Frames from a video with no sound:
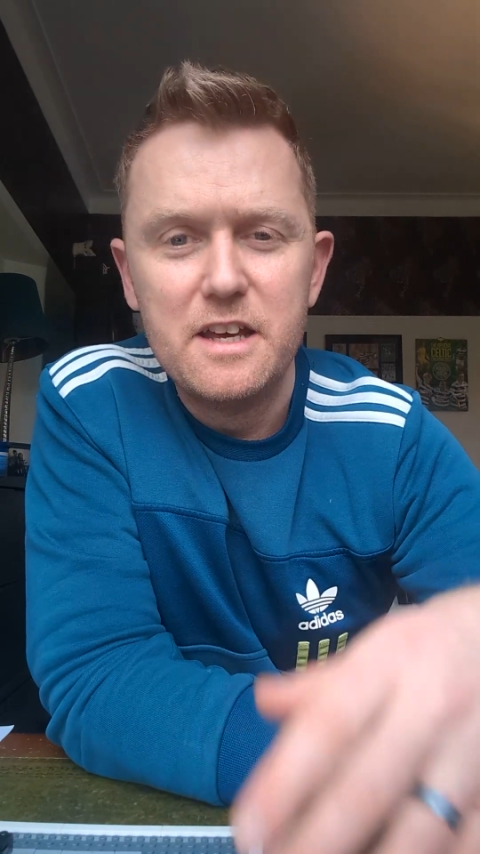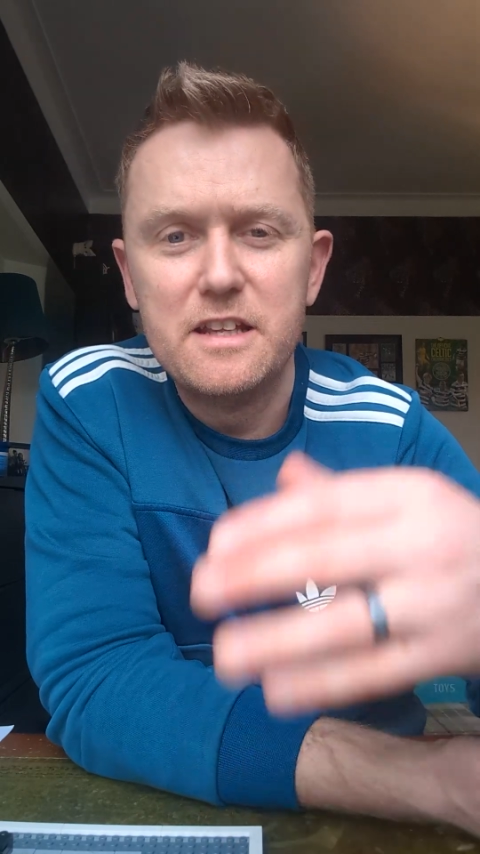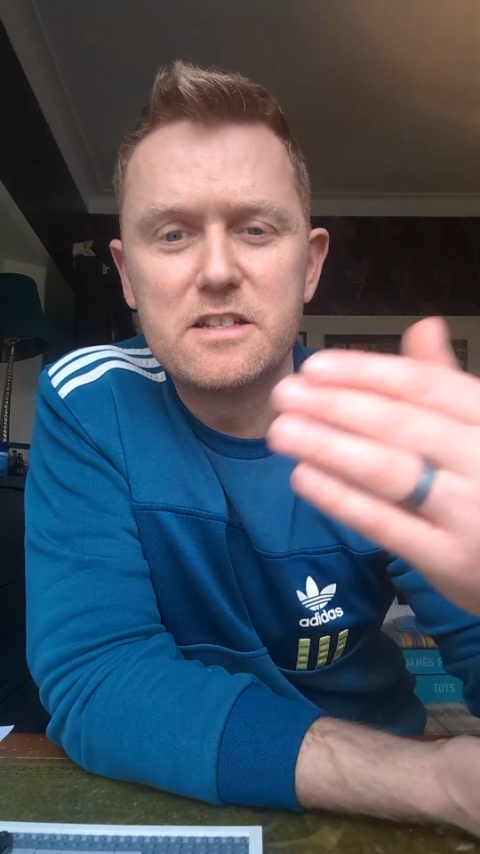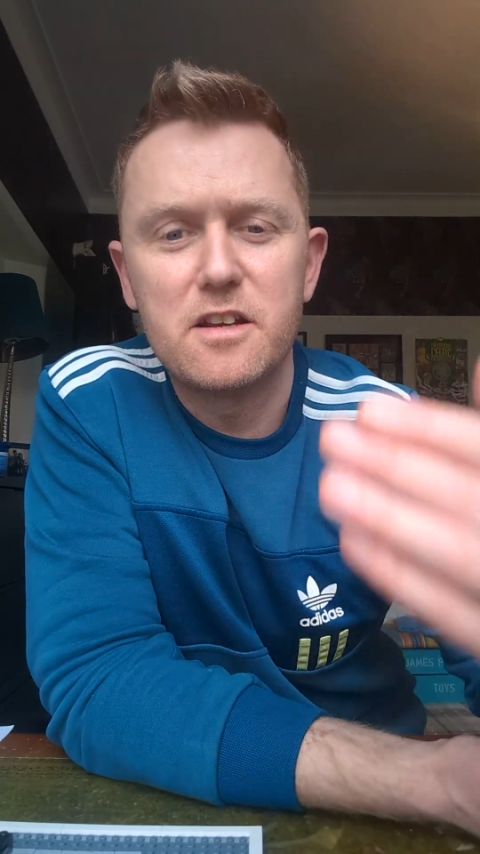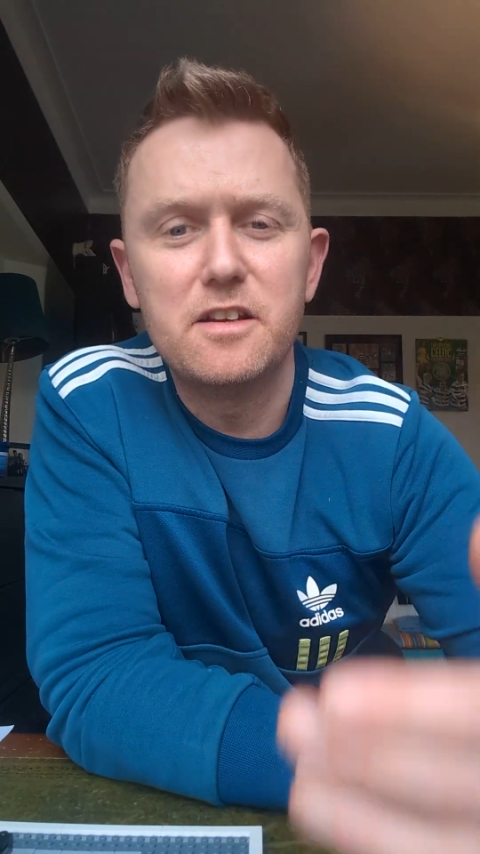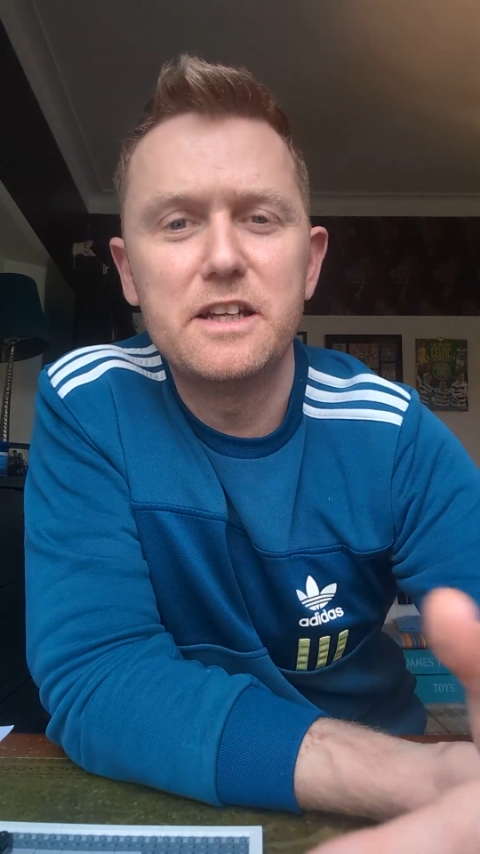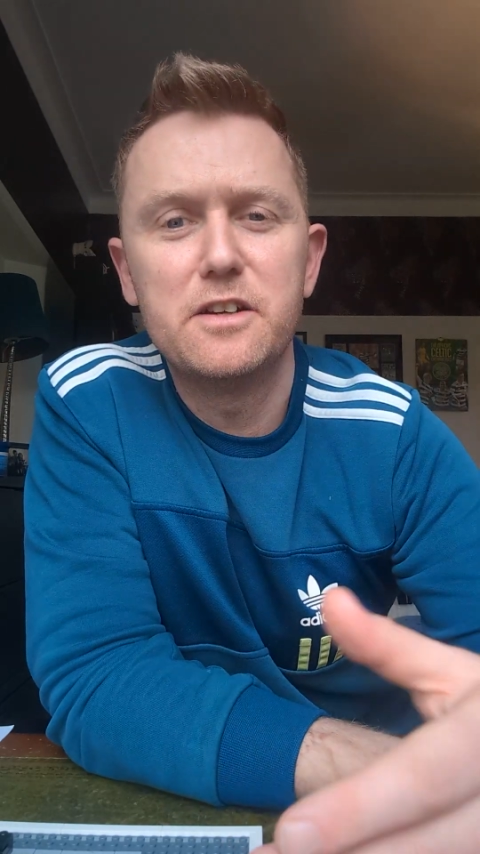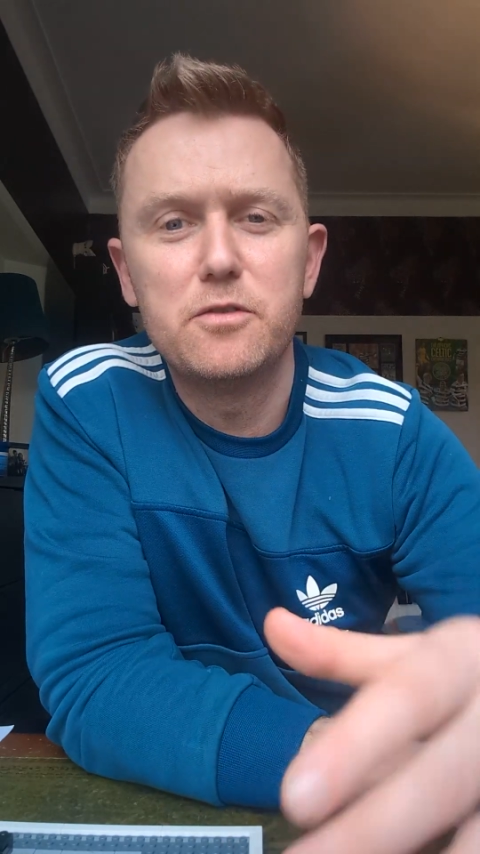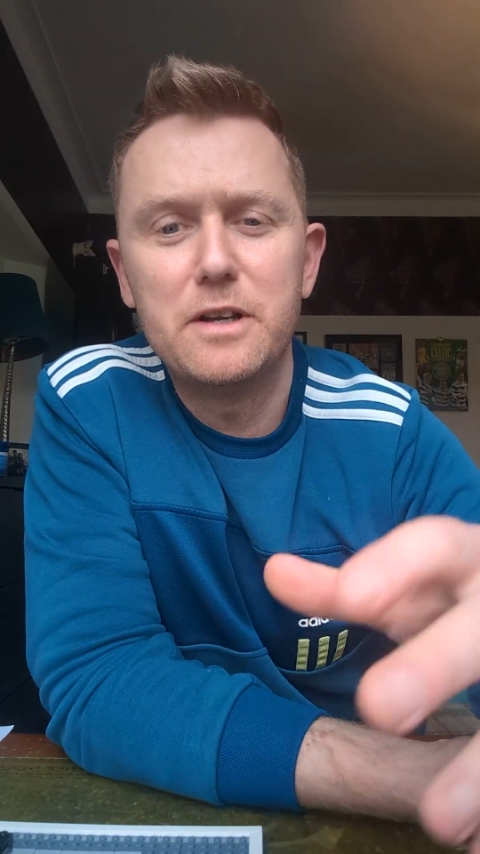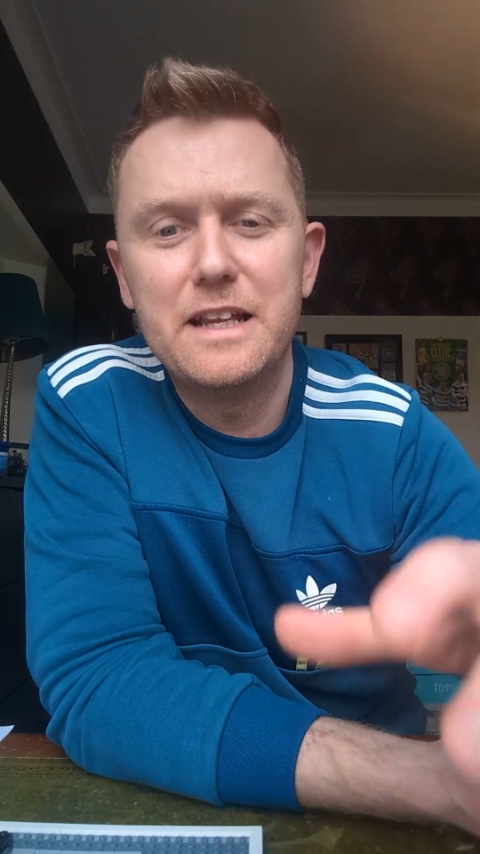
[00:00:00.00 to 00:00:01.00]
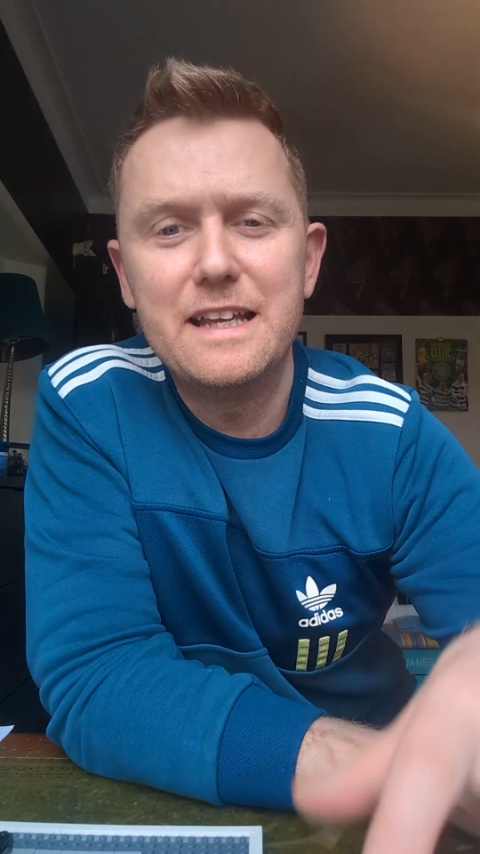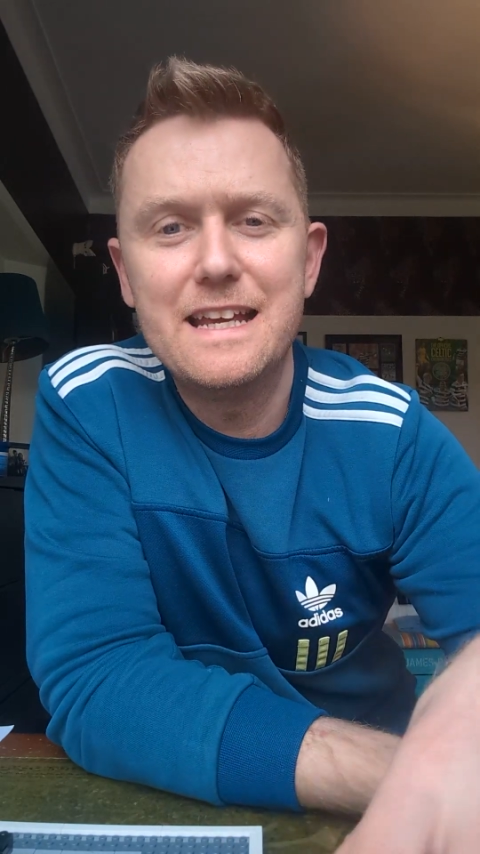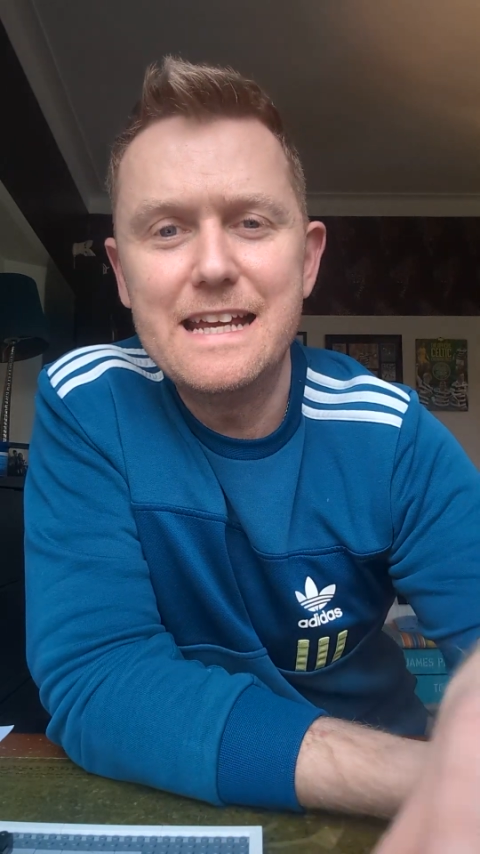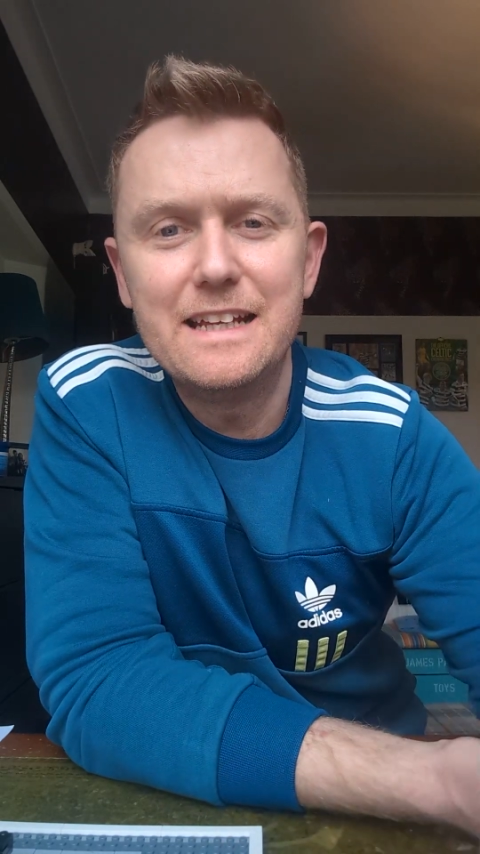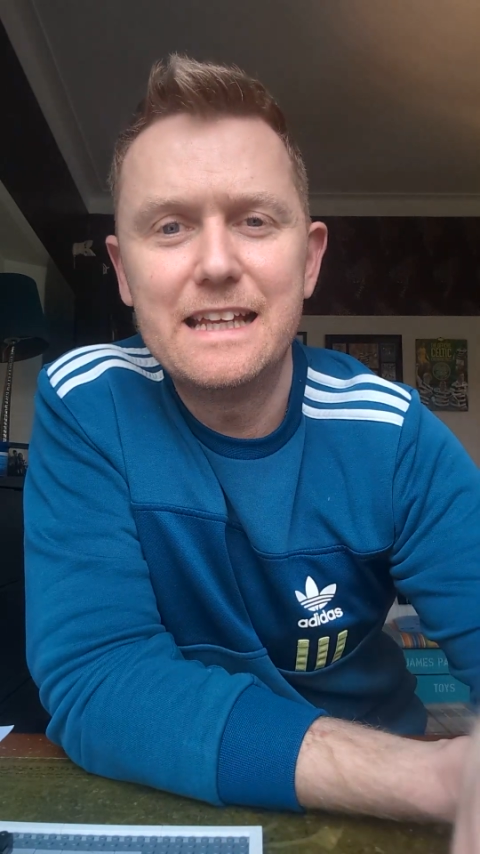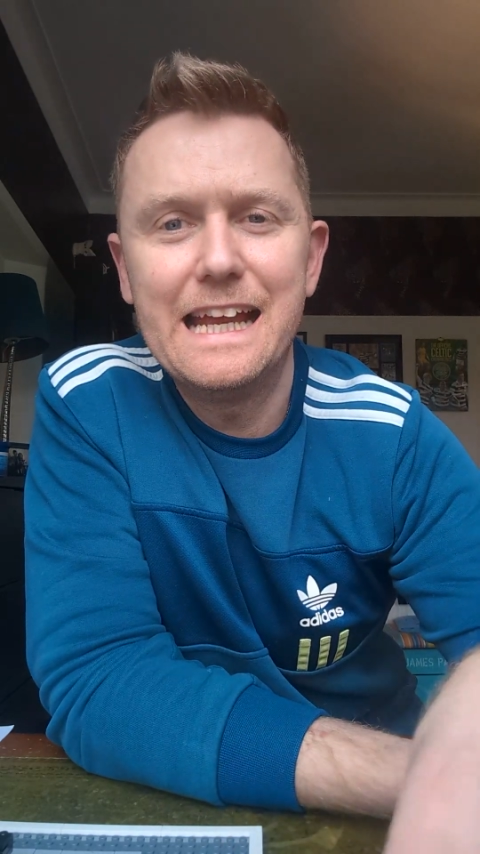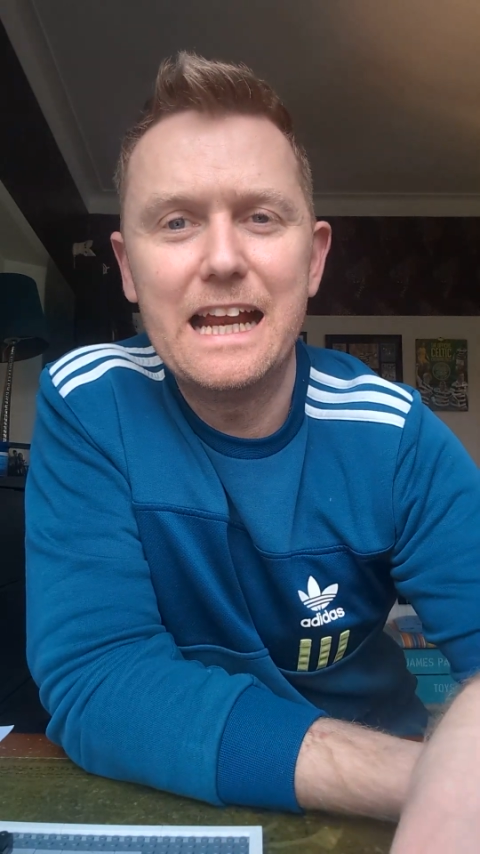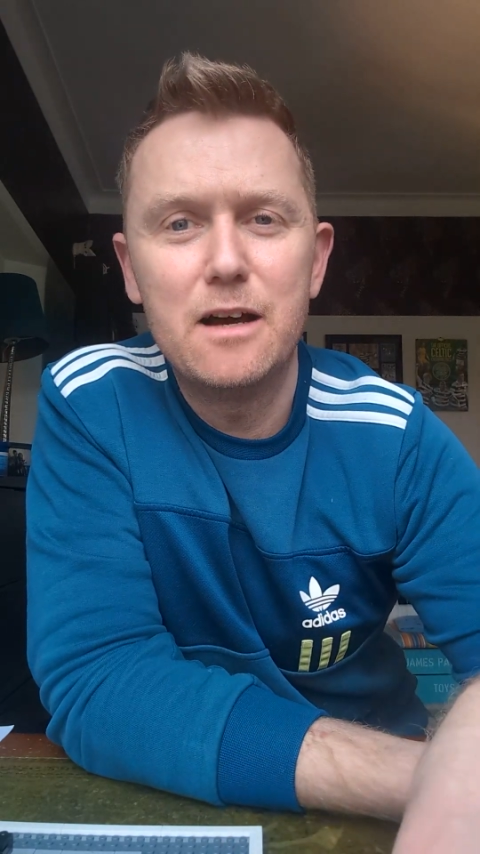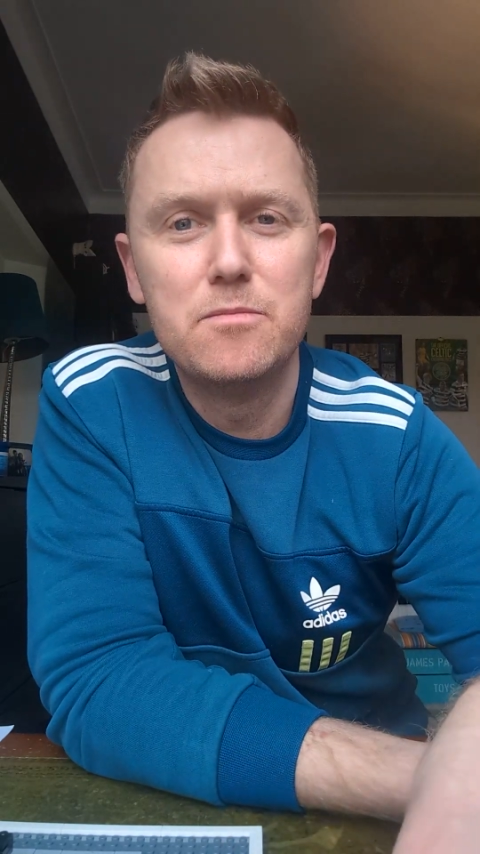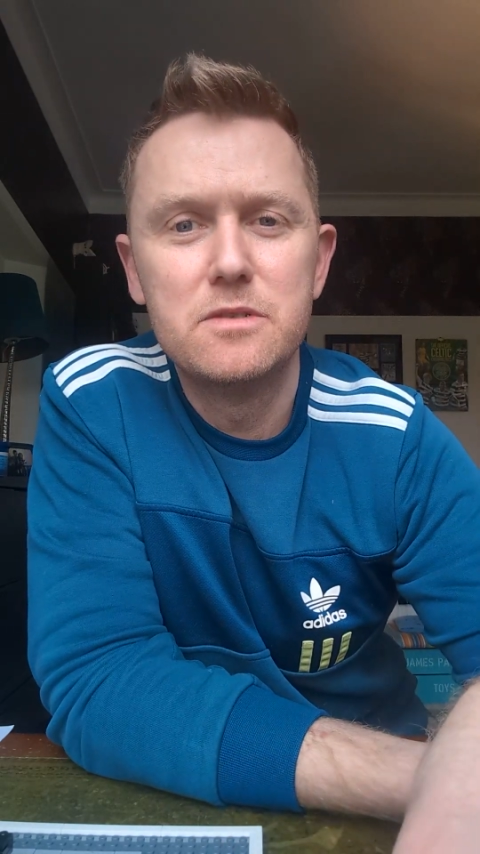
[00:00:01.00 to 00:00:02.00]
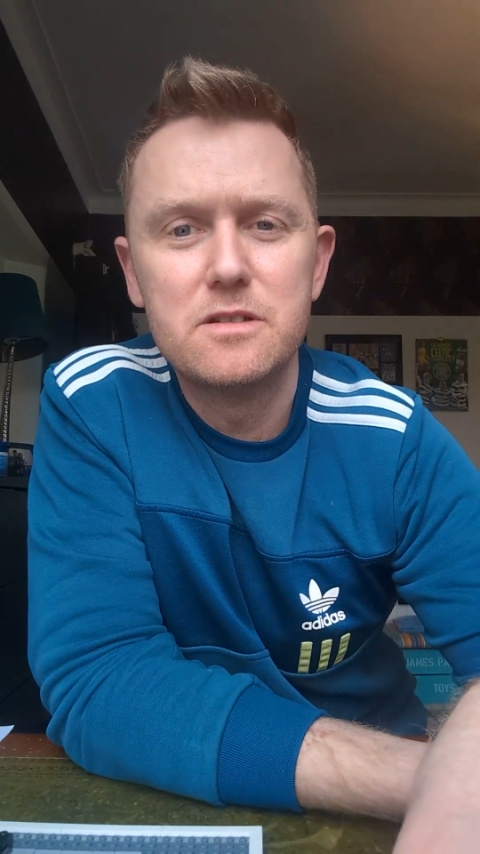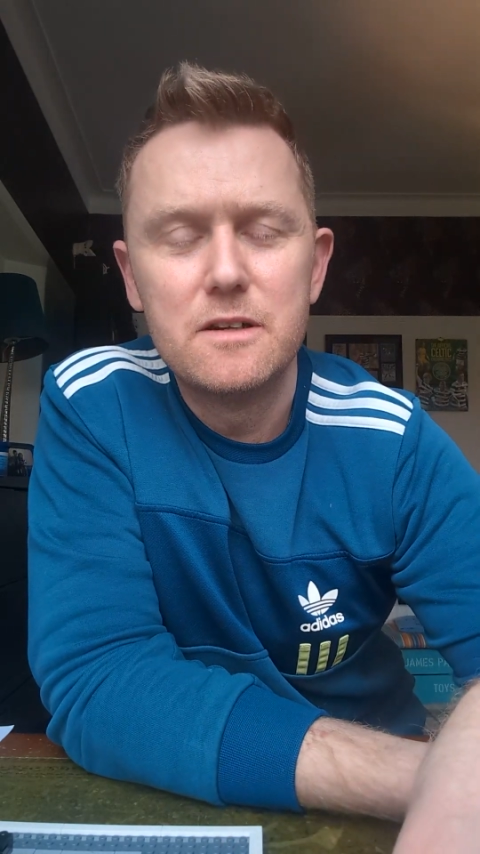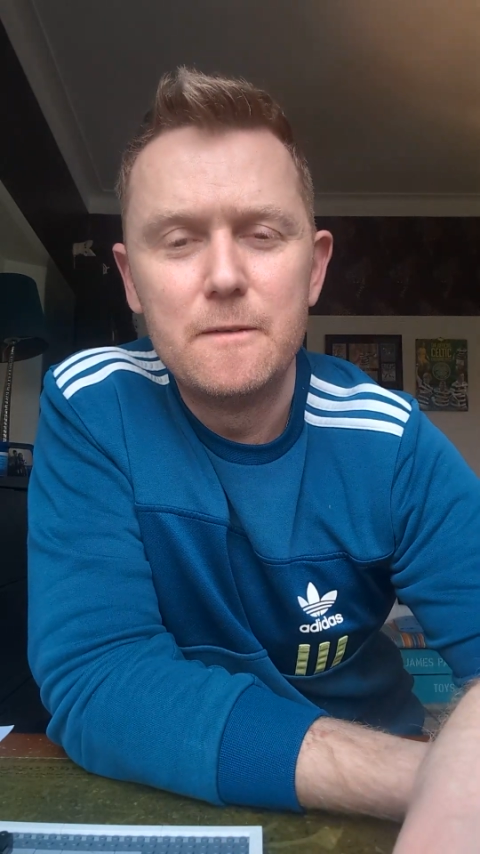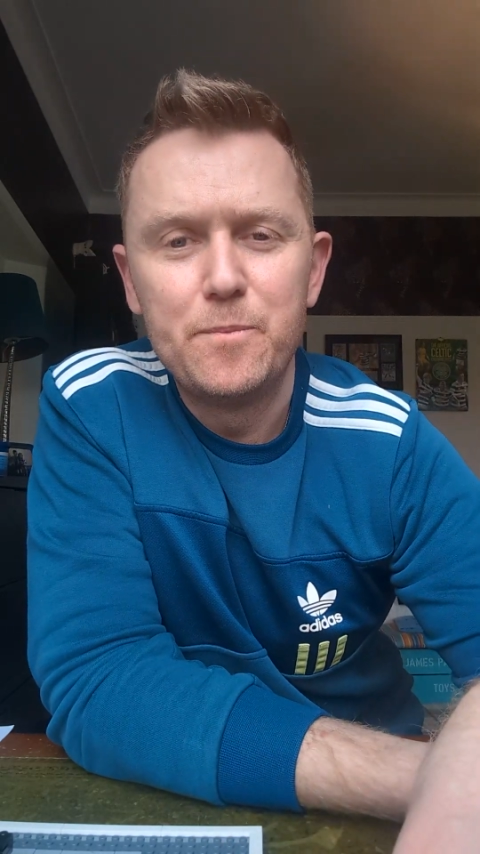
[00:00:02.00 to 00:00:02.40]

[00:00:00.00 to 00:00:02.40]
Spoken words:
then suddenly you're already at 80 grams